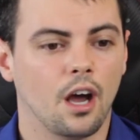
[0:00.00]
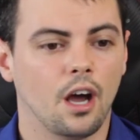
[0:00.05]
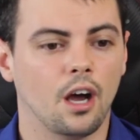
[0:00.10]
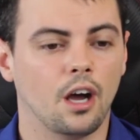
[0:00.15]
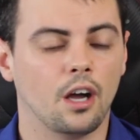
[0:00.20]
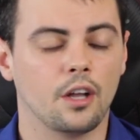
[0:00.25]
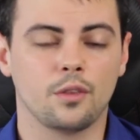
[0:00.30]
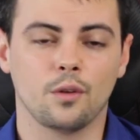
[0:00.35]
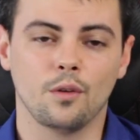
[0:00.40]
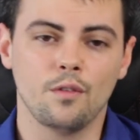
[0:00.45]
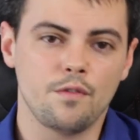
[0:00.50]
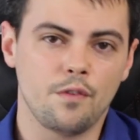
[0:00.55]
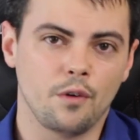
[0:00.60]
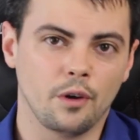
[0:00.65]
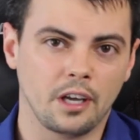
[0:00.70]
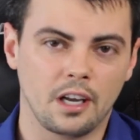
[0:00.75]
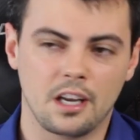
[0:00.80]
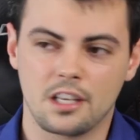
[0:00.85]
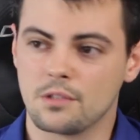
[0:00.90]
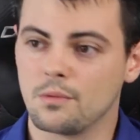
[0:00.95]
Don't
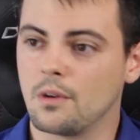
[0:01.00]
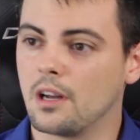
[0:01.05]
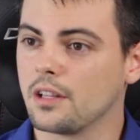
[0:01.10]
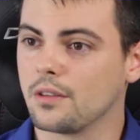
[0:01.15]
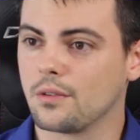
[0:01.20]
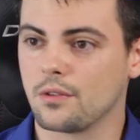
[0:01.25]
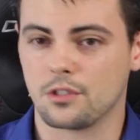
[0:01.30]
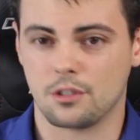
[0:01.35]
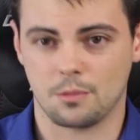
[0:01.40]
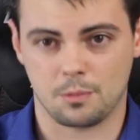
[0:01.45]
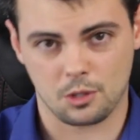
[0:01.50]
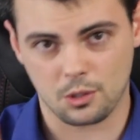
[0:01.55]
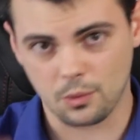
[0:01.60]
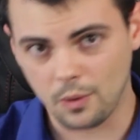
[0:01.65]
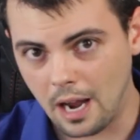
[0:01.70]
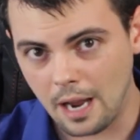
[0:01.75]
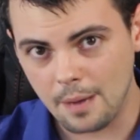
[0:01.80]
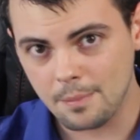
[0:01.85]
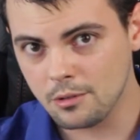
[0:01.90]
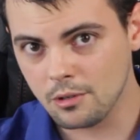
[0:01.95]
forget as well to
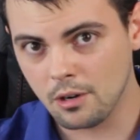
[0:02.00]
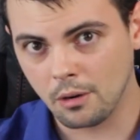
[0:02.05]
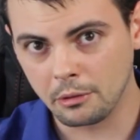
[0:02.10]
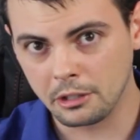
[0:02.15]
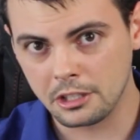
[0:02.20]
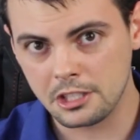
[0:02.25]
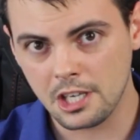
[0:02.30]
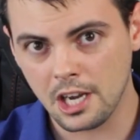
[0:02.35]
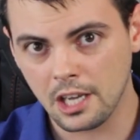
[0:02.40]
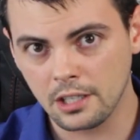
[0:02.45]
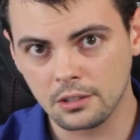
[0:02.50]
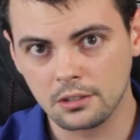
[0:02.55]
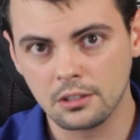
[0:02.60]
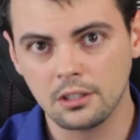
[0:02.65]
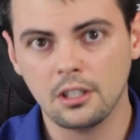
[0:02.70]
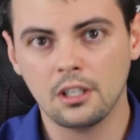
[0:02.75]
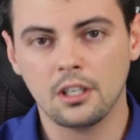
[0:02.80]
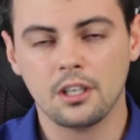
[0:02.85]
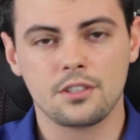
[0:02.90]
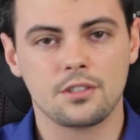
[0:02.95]
subscribe to our
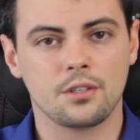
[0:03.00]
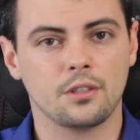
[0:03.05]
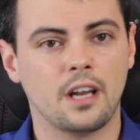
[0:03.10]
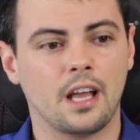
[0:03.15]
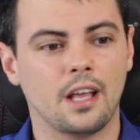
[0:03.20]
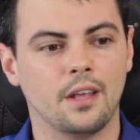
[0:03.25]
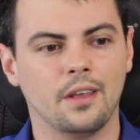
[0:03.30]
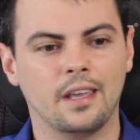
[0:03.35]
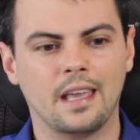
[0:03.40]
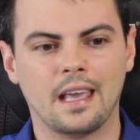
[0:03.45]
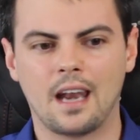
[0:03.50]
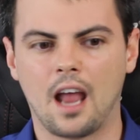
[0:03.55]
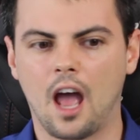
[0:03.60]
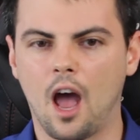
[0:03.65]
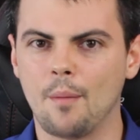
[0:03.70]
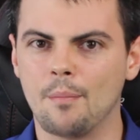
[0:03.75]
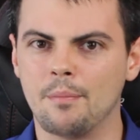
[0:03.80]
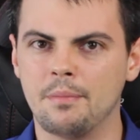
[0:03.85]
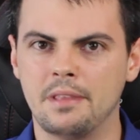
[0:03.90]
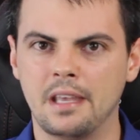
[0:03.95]
channel so that you get
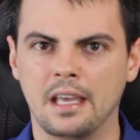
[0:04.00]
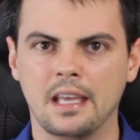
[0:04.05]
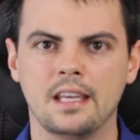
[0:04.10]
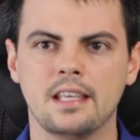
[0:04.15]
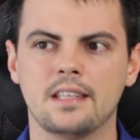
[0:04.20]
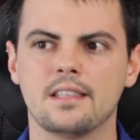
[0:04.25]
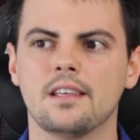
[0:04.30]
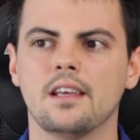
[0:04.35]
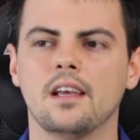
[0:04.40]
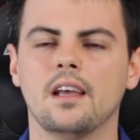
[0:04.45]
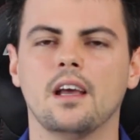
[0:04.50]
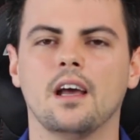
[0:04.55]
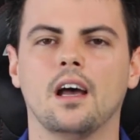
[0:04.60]
updated